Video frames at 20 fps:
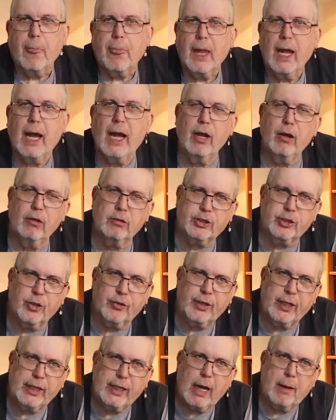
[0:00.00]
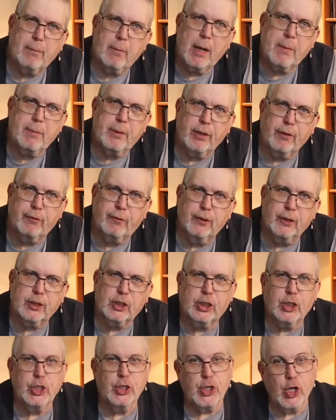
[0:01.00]
I also think that I might be the
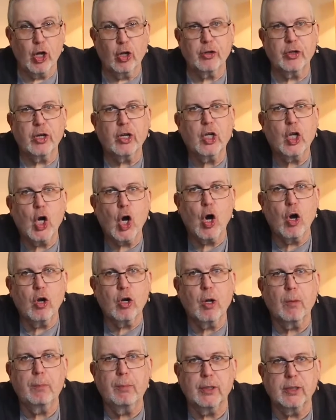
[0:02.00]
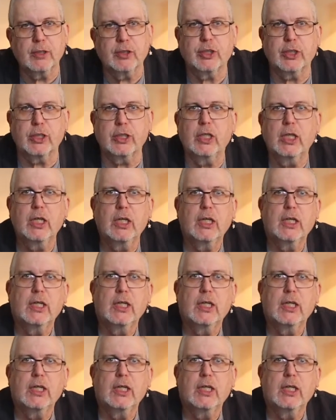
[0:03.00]
first non-Korg person